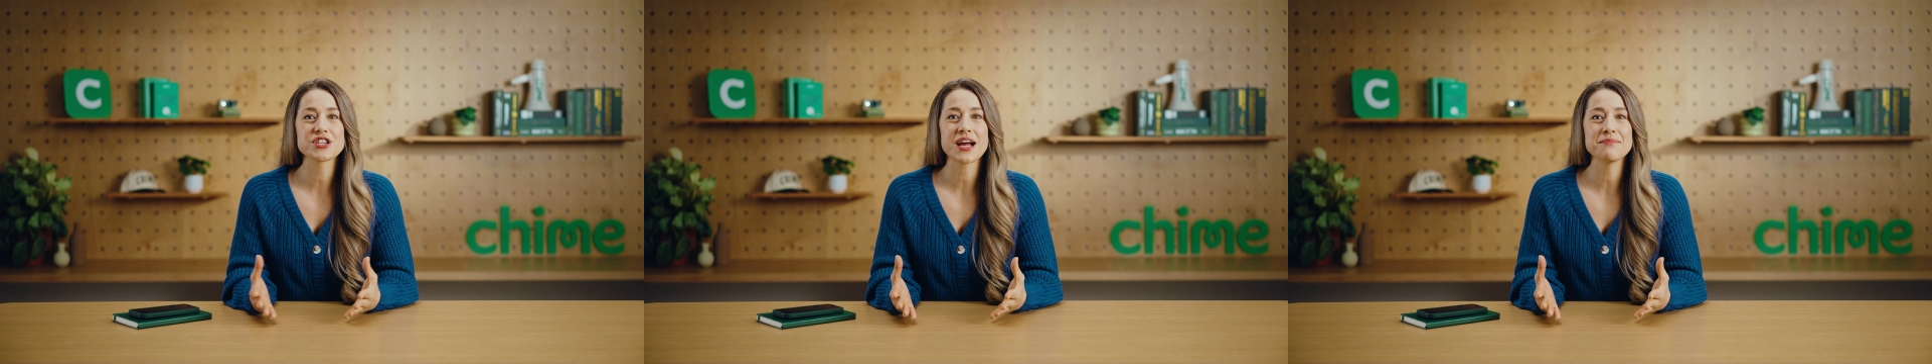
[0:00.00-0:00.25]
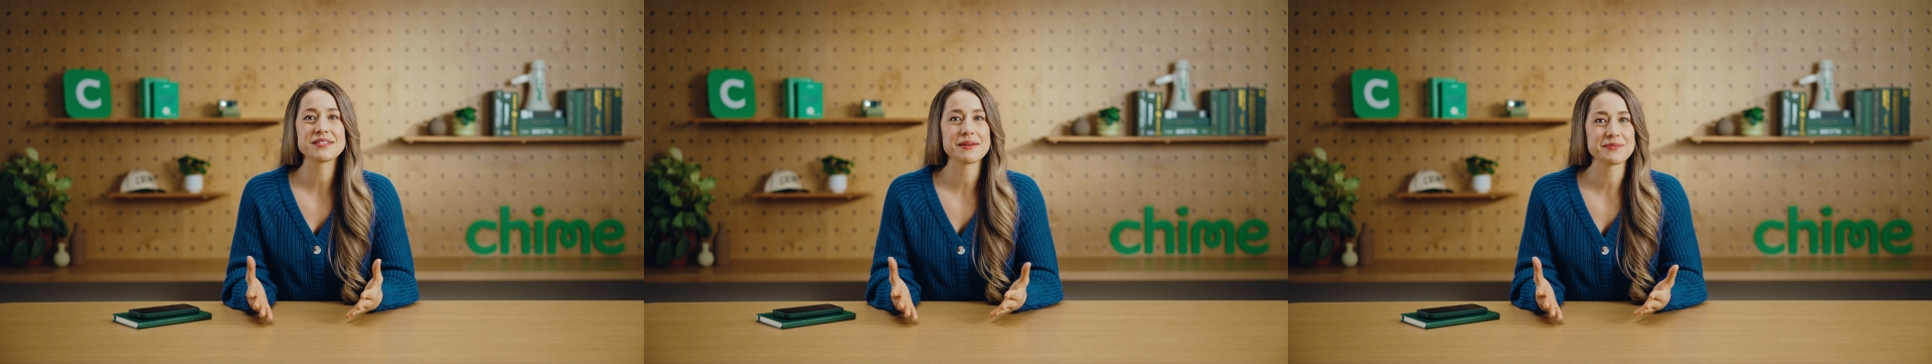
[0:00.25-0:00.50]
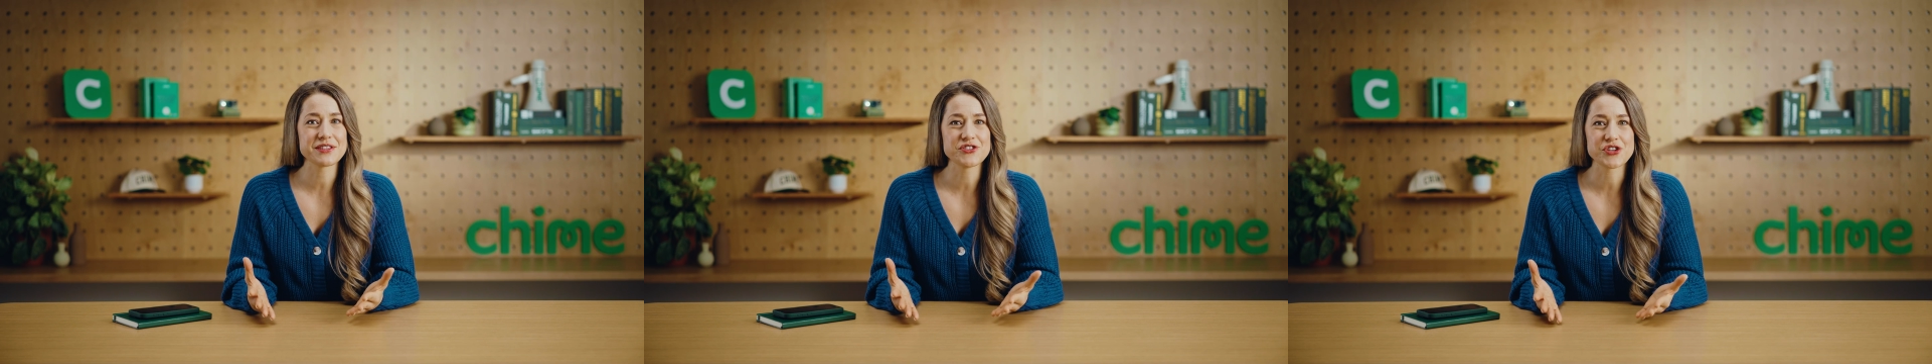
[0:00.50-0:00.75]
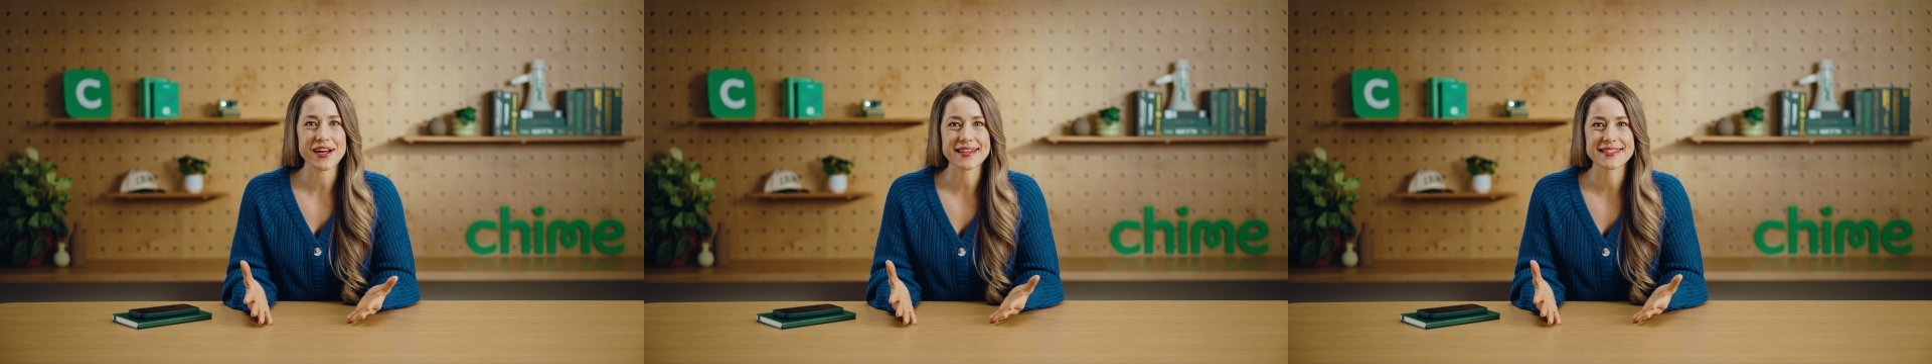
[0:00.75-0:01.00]
Chime tips and
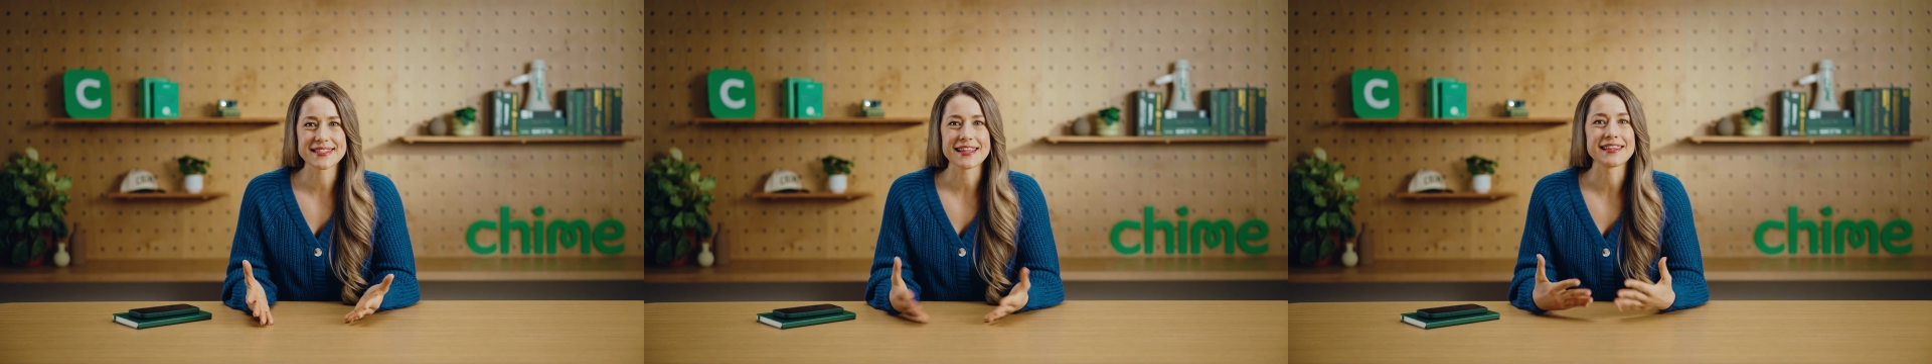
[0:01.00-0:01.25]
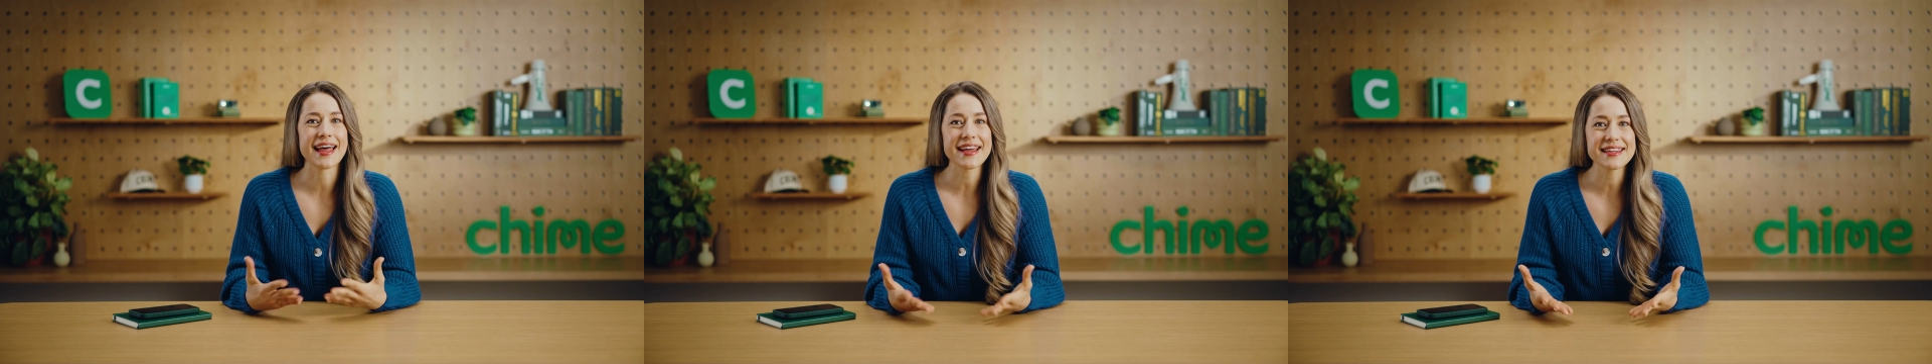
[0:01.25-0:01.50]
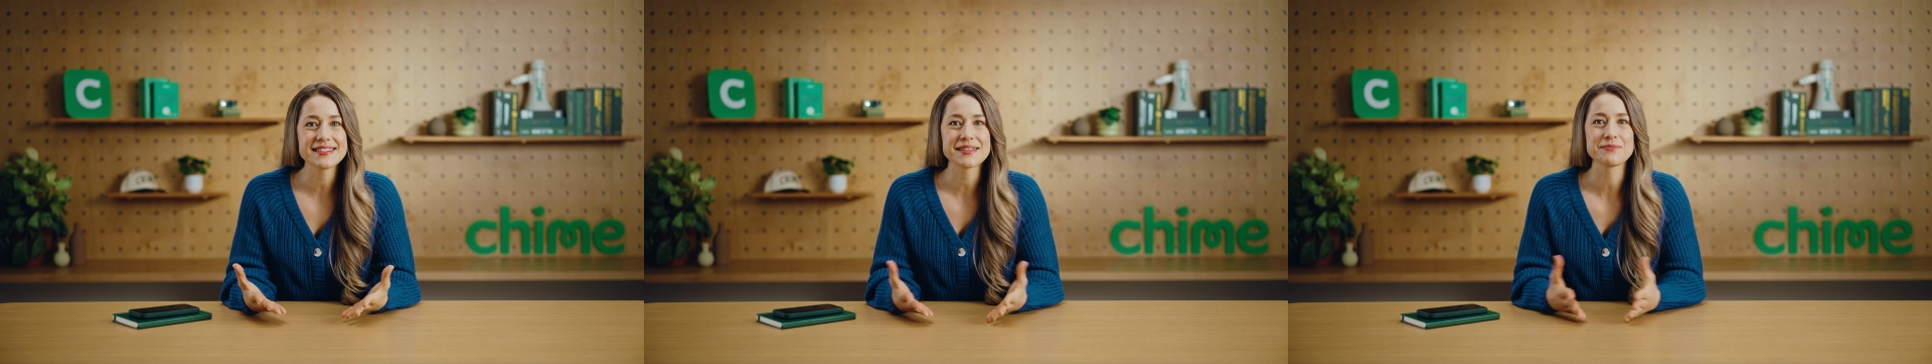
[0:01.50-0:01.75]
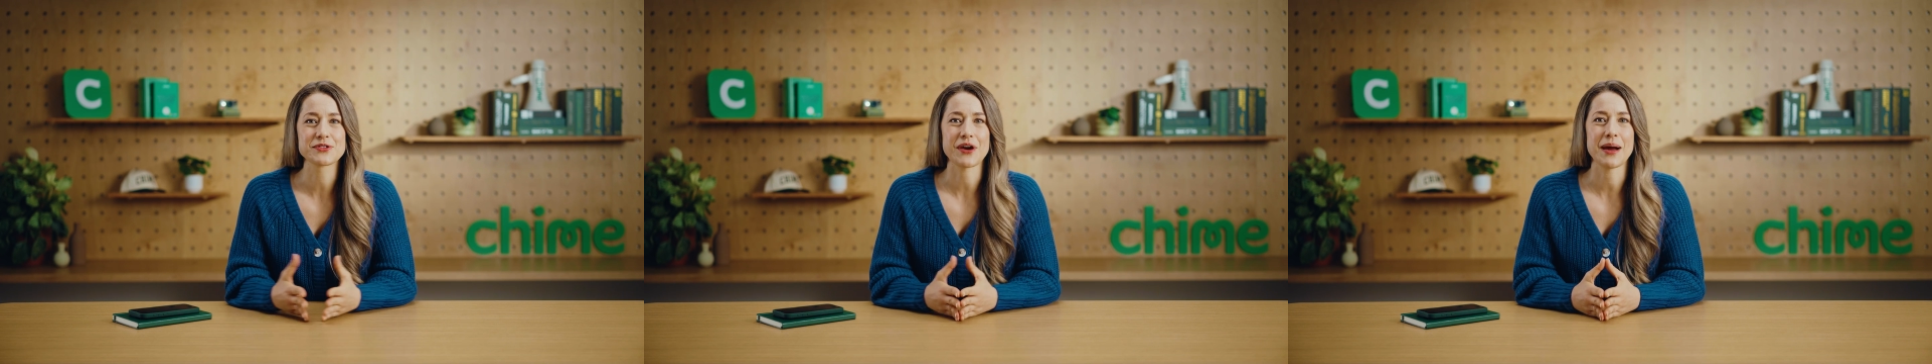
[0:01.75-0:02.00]
tricks, like and
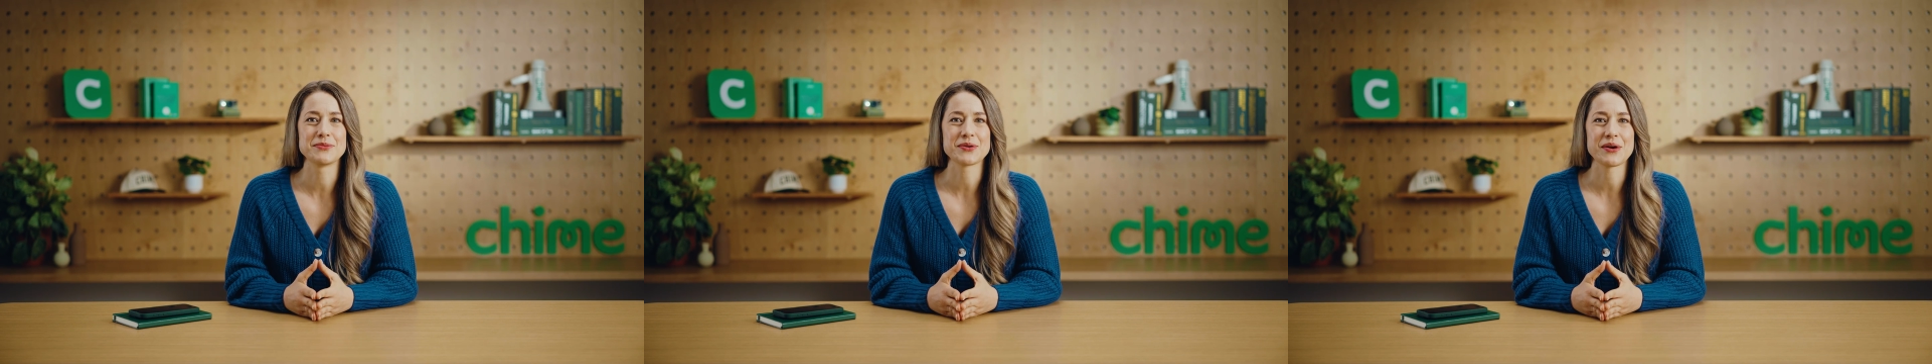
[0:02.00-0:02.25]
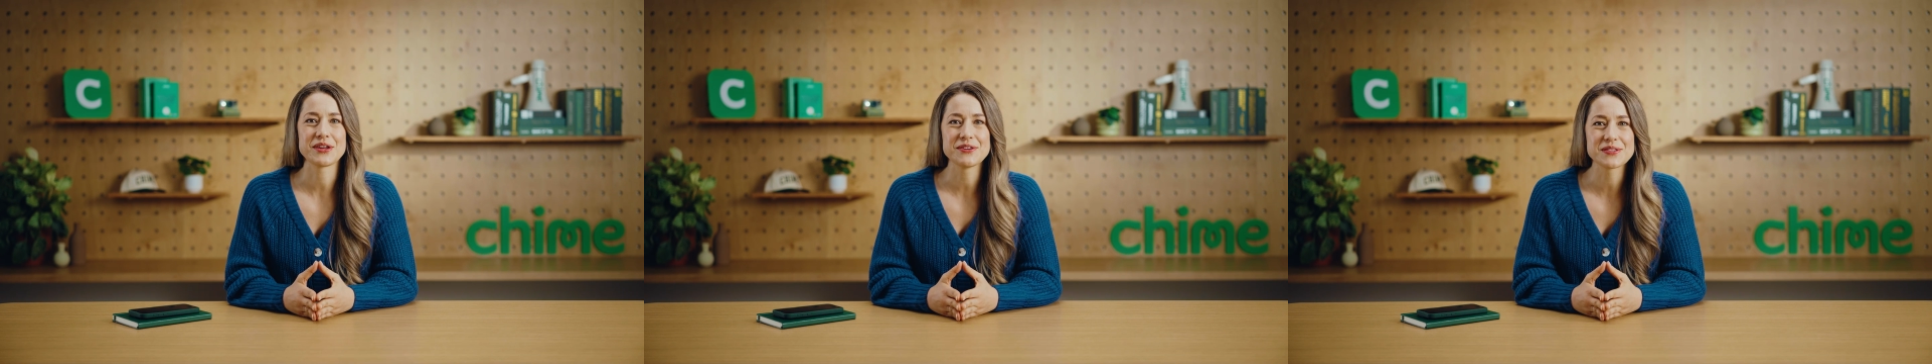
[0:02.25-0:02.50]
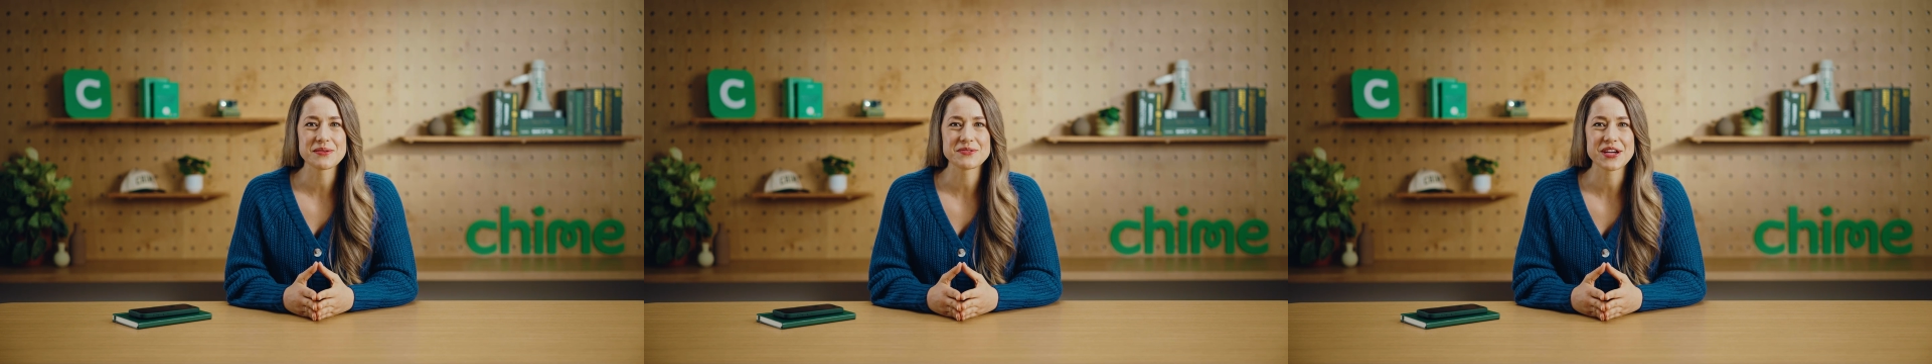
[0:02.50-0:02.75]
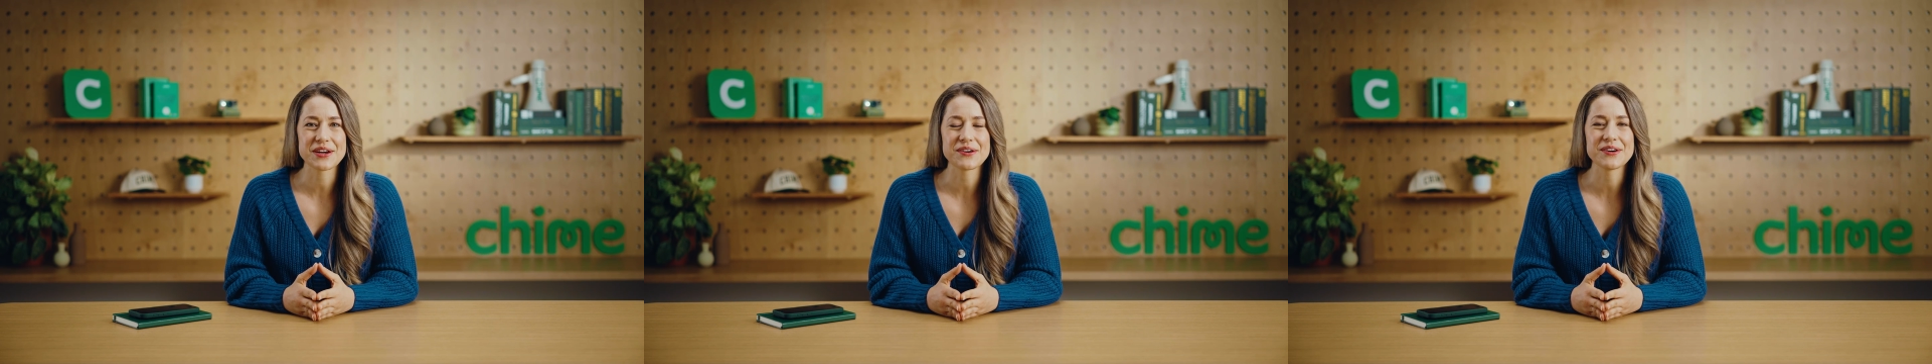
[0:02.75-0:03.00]
subscribe to our YouTube
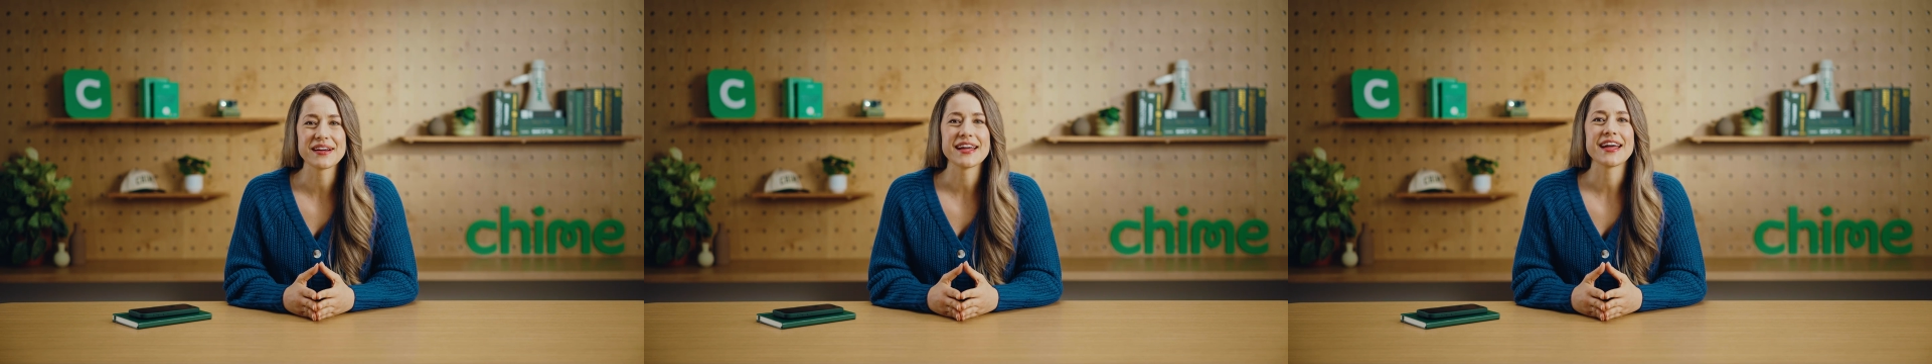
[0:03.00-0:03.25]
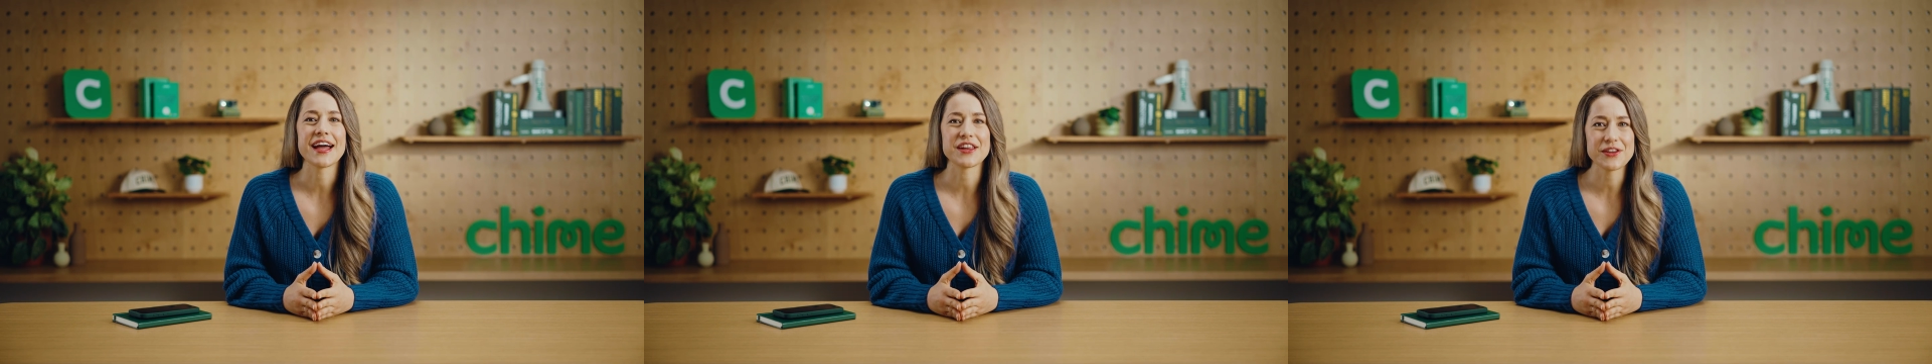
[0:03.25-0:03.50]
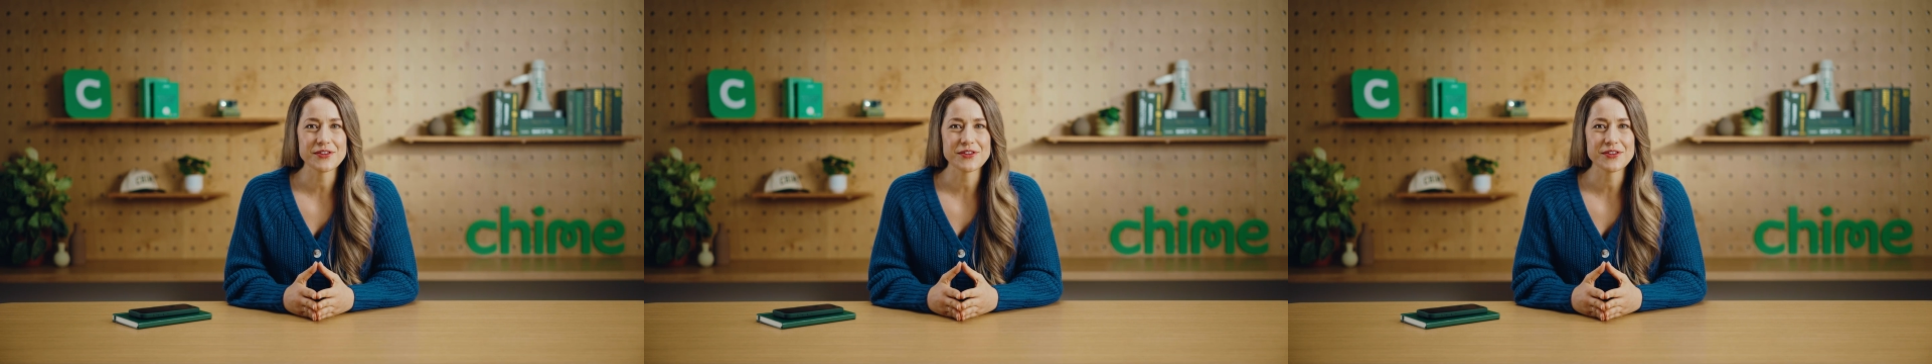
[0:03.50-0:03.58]
channel at